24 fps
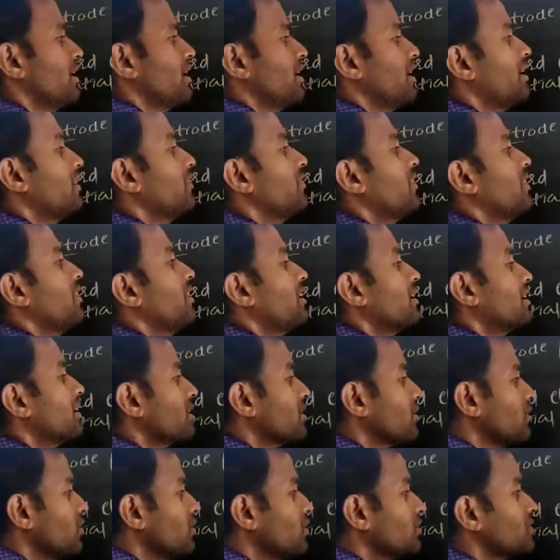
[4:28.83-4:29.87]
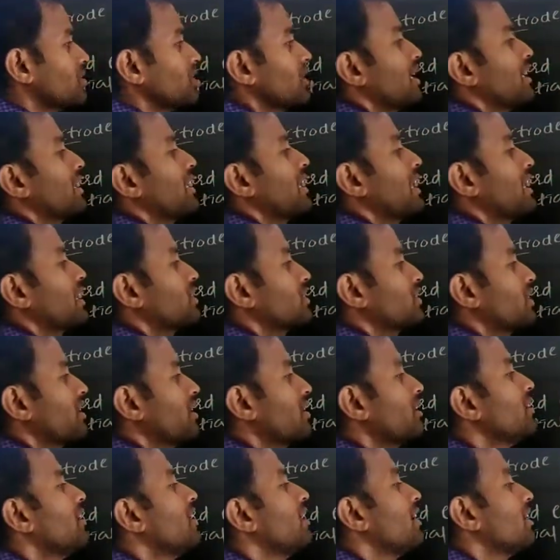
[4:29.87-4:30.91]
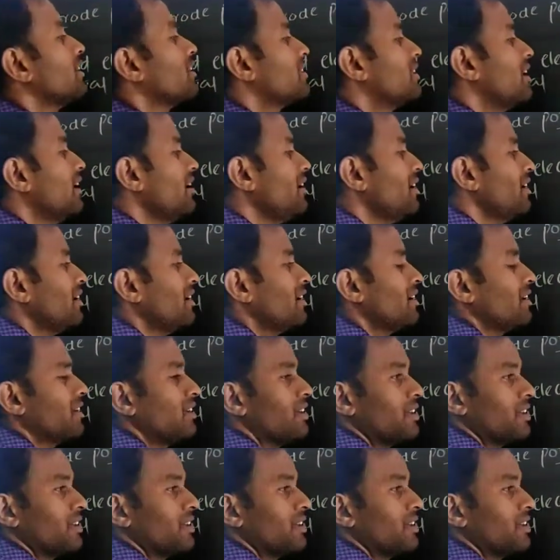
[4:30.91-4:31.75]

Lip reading: if it undergoes reduction, then